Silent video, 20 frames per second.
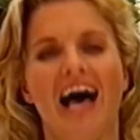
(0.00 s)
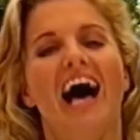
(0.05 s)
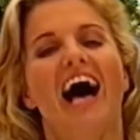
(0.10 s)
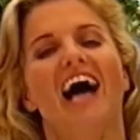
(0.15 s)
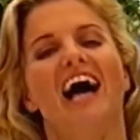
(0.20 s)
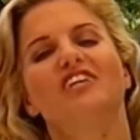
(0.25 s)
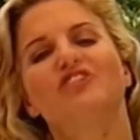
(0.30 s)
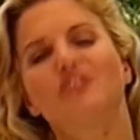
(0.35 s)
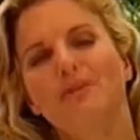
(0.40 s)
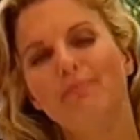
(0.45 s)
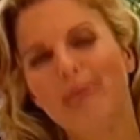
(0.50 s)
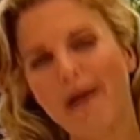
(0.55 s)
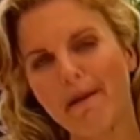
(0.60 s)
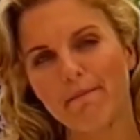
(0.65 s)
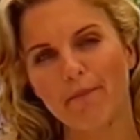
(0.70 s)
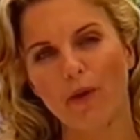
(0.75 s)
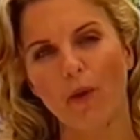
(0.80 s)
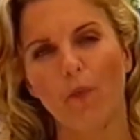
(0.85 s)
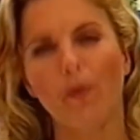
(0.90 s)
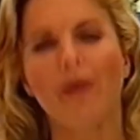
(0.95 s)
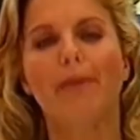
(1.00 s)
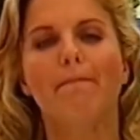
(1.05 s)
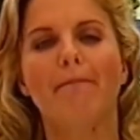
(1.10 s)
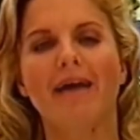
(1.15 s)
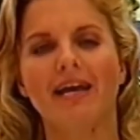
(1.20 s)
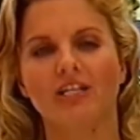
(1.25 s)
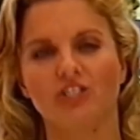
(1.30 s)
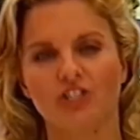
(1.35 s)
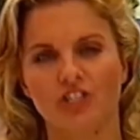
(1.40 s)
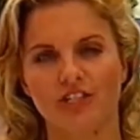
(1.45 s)
And remember, we
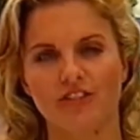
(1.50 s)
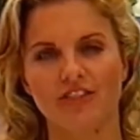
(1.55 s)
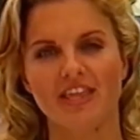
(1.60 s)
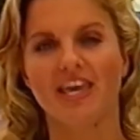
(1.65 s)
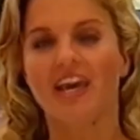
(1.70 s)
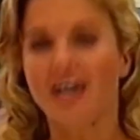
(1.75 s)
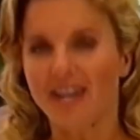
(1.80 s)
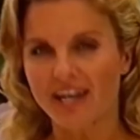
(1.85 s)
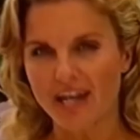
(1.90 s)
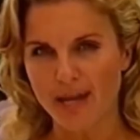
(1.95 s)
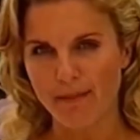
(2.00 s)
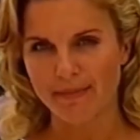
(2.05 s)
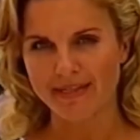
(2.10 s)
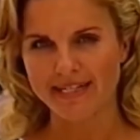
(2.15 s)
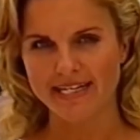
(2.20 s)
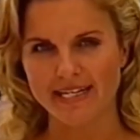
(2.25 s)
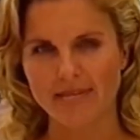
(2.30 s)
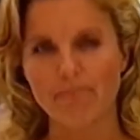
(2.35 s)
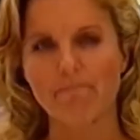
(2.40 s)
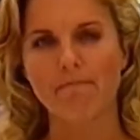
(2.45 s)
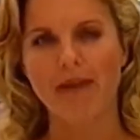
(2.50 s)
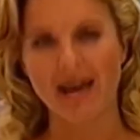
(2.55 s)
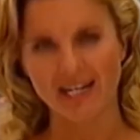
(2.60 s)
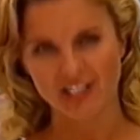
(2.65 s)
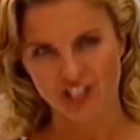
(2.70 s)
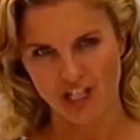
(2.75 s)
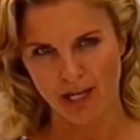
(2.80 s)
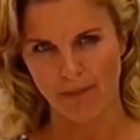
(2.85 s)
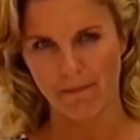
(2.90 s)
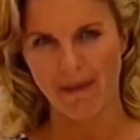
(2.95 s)
mentioned the unlimited
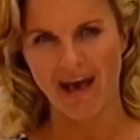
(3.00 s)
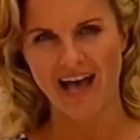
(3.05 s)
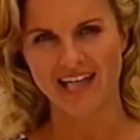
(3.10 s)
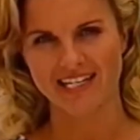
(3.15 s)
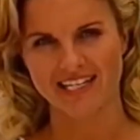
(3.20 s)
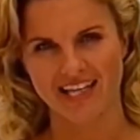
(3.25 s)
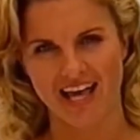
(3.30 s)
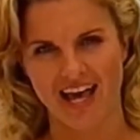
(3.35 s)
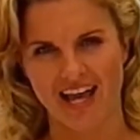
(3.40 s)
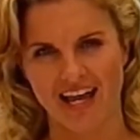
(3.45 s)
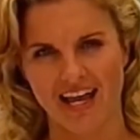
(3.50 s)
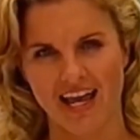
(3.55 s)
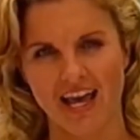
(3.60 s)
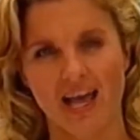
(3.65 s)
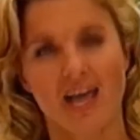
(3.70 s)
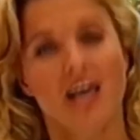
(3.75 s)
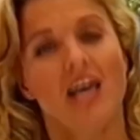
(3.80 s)
Magic Pass earlier,